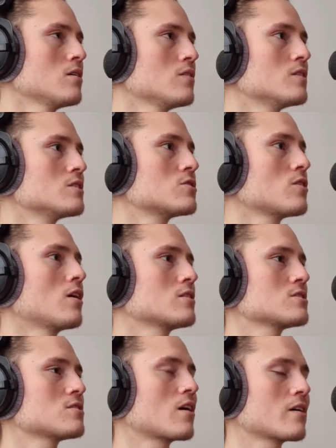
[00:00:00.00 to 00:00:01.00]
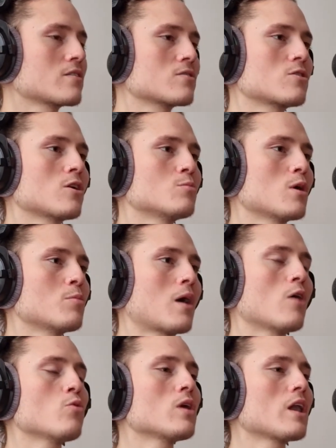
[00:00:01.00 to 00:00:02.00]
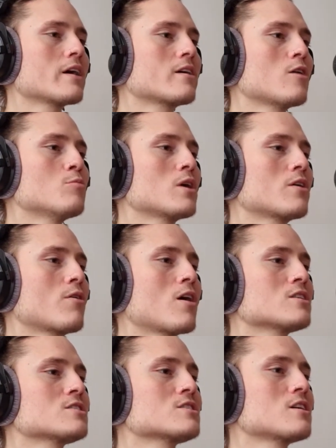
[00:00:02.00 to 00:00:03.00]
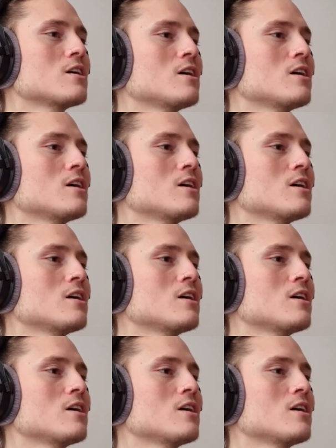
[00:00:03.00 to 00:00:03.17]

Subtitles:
these thoughts started to come up. How will I come across?